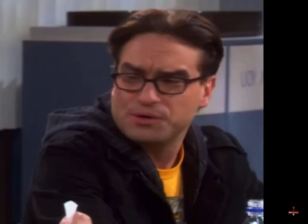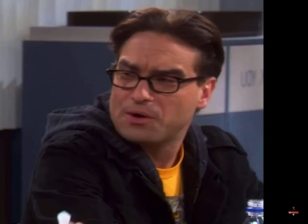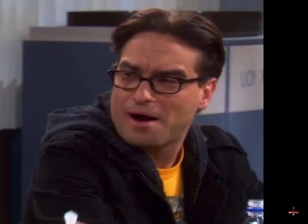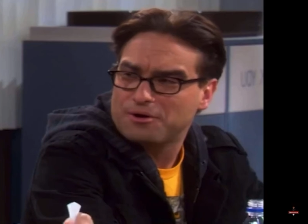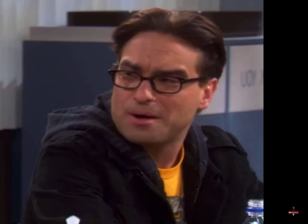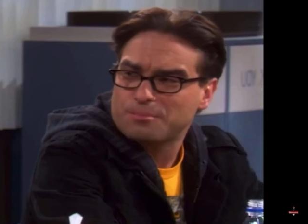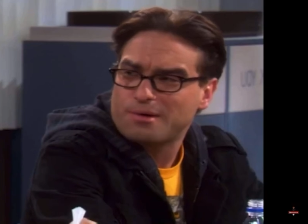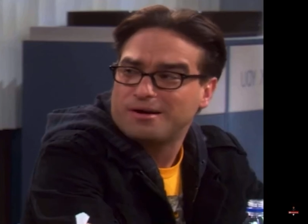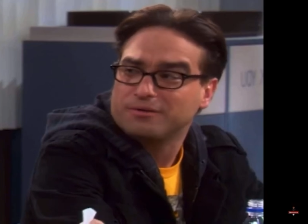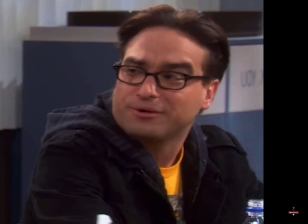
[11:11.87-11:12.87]
for you, Howard.
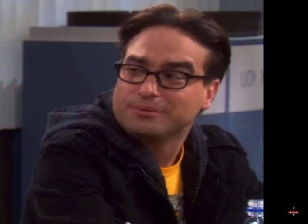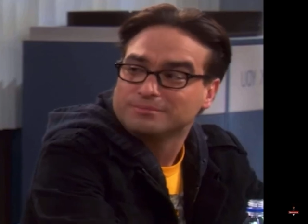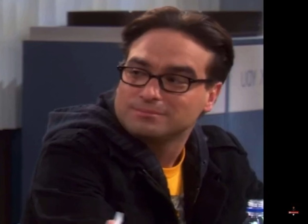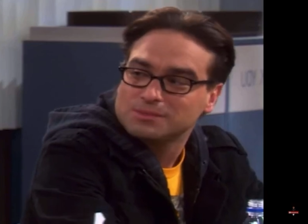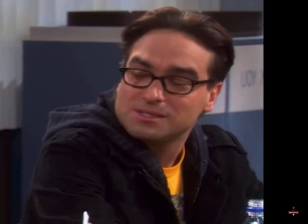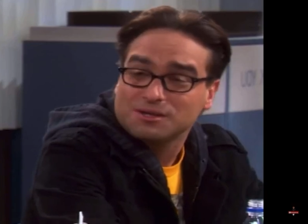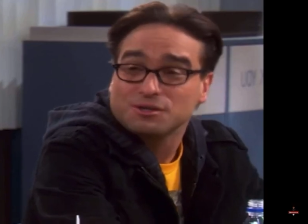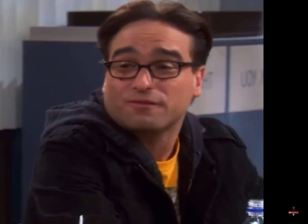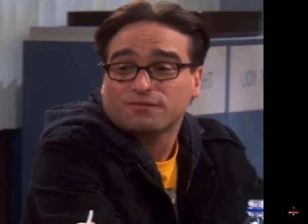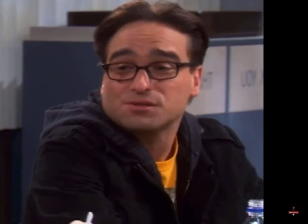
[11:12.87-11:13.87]
I'm proud of you. And
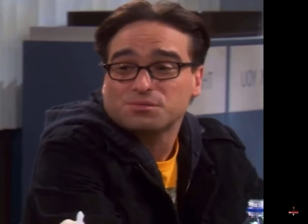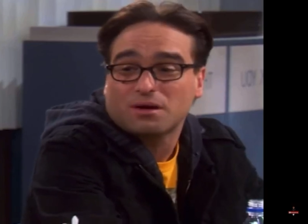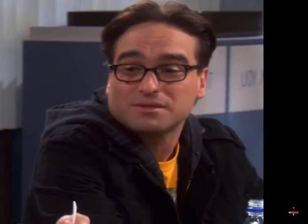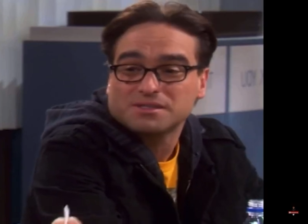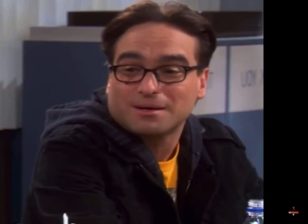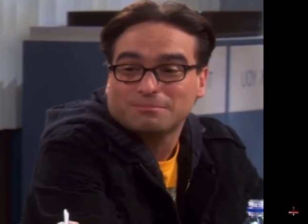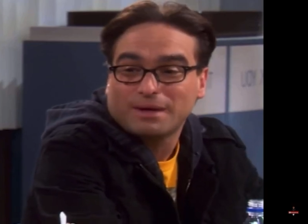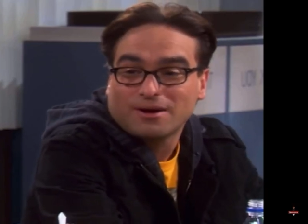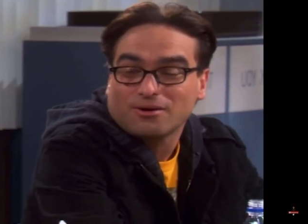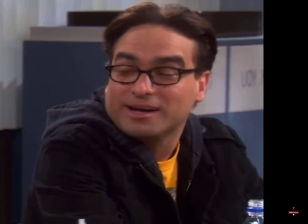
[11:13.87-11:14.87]
still, you're the first one of us to get
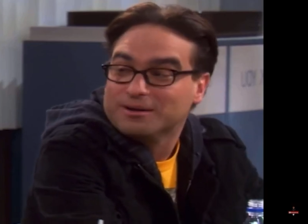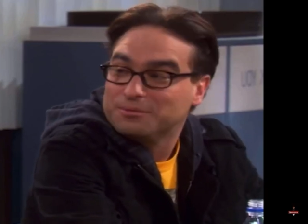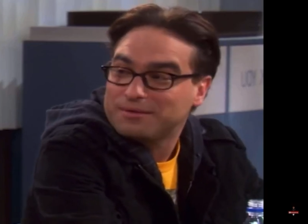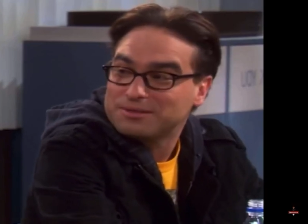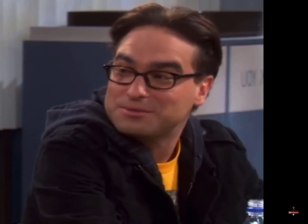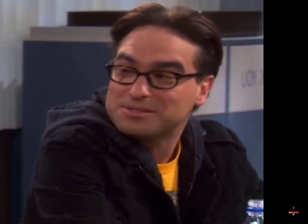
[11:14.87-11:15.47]
married. We have to